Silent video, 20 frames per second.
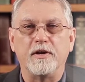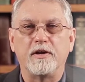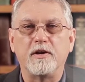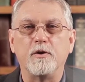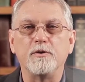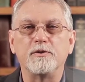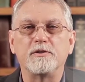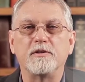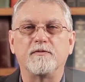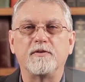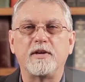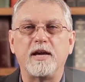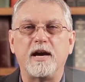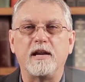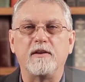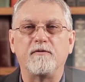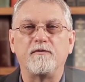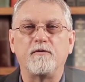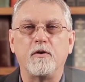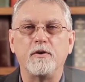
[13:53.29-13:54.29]
on the coast of
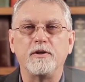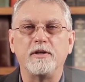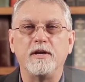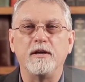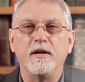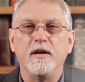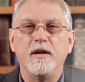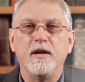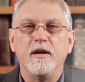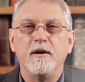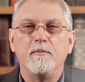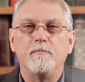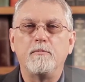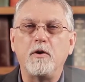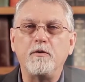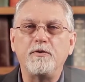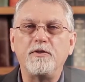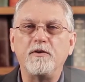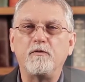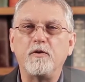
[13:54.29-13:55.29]
California,
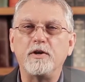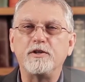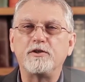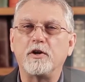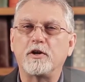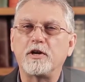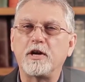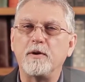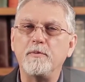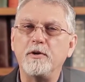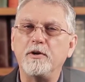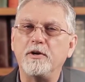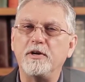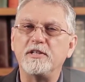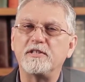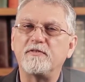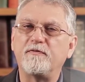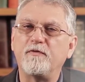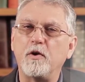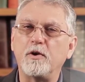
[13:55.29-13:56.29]
both of which are
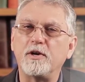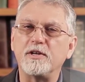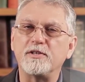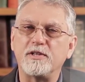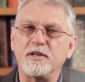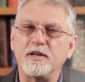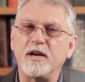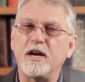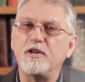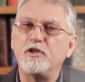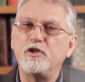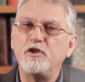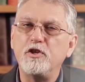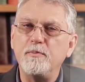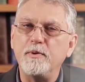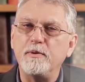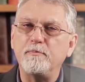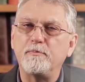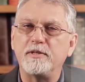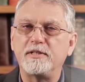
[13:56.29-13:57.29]
communities focusing on
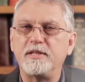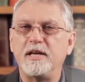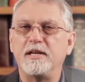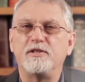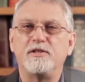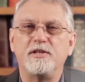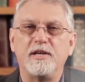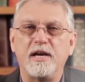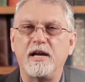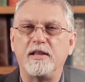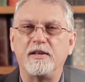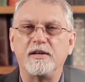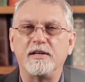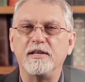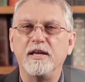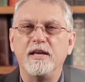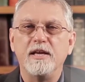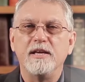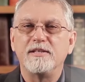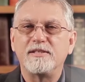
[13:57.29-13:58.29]
human
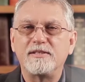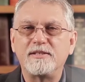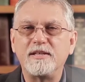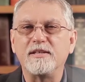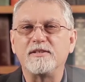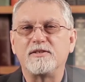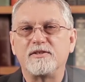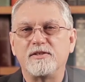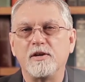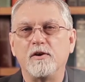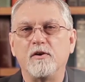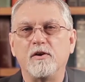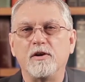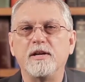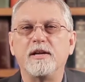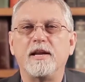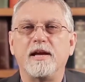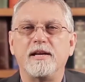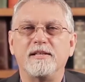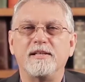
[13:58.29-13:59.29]
potentiality since the
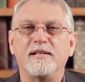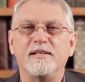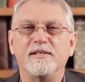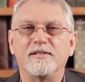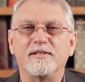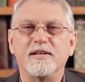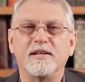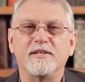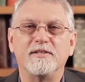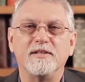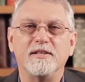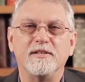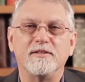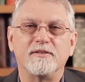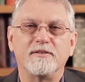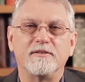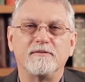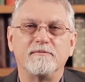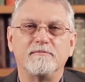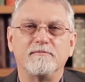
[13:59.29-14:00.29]
early
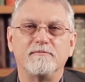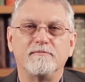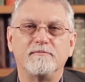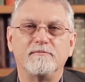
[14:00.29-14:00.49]
1960s.